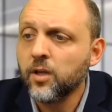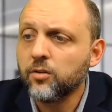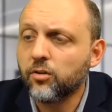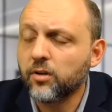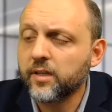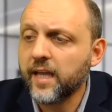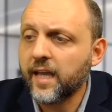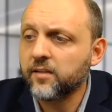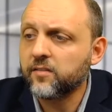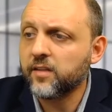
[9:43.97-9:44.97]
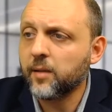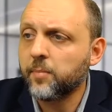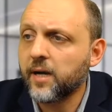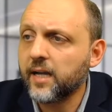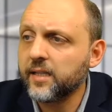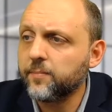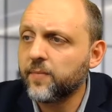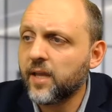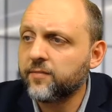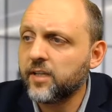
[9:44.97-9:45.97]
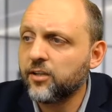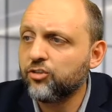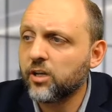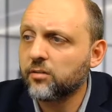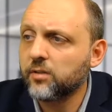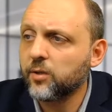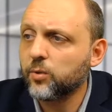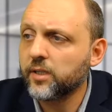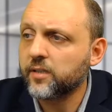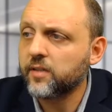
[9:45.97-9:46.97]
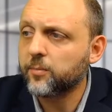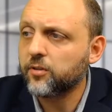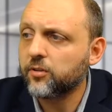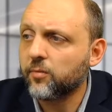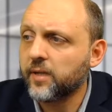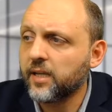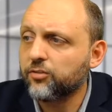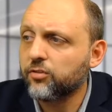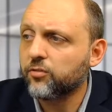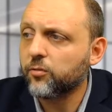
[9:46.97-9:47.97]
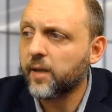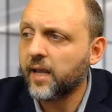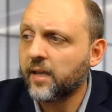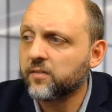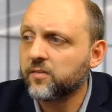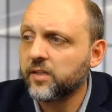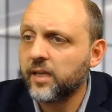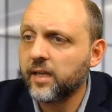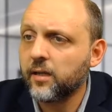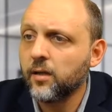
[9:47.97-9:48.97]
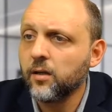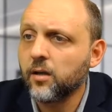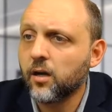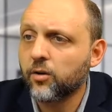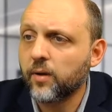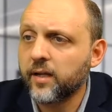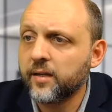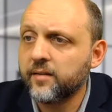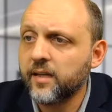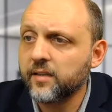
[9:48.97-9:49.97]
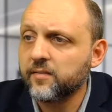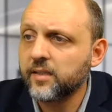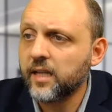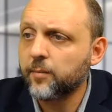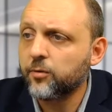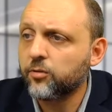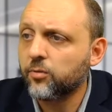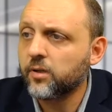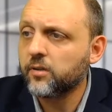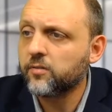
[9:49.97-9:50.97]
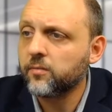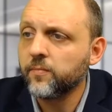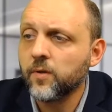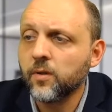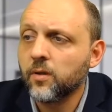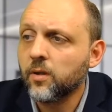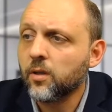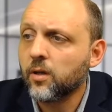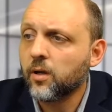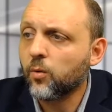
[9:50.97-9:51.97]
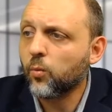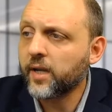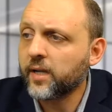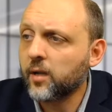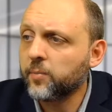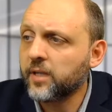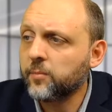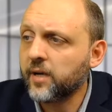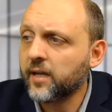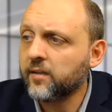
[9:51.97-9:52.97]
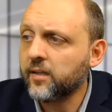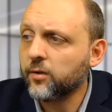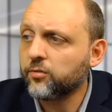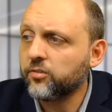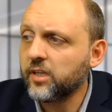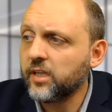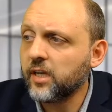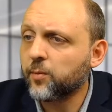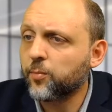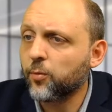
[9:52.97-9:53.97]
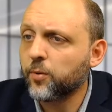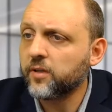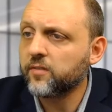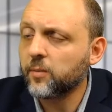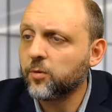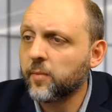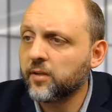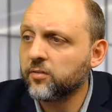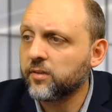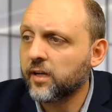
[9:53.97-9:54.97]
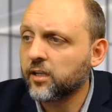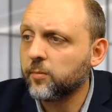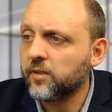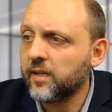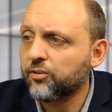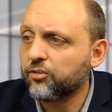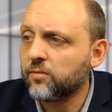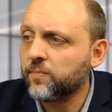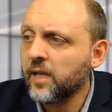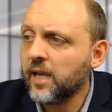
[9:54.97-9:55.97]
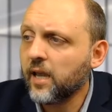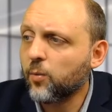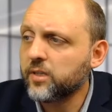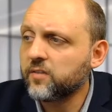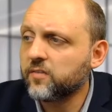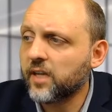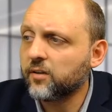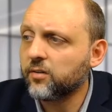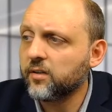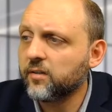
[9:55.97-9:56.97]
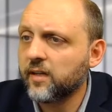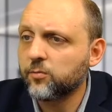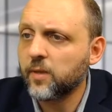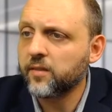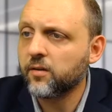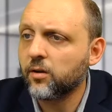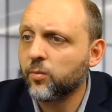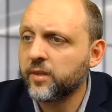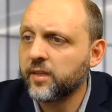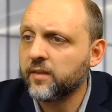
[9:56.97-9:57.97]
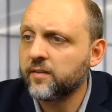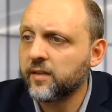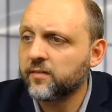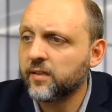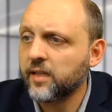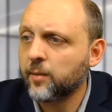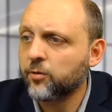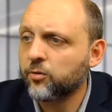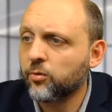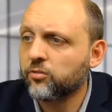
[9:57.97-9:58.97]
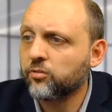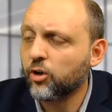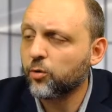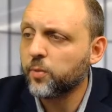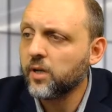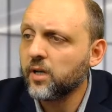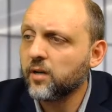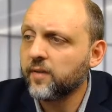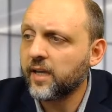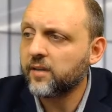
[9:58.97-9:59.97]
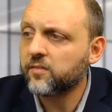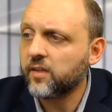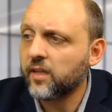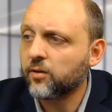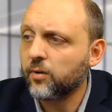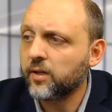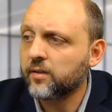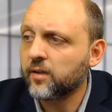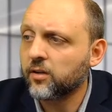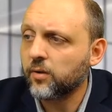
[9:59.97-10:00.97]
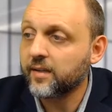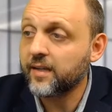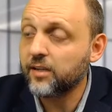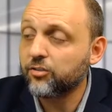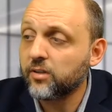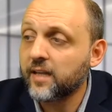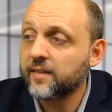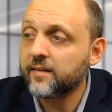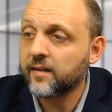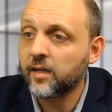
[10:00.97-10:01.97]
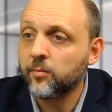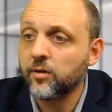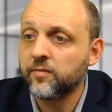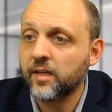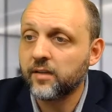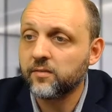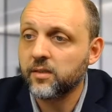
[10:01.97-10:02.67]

During the ASCA Pilot, FDA generally will accept determinations from ASCA accredited testing laboratories when accompanied by a DOC and appropriate supplemental documentation, and when the standard and test method are within the testing laboratory's scope of ASCA accreditation at the time of testing.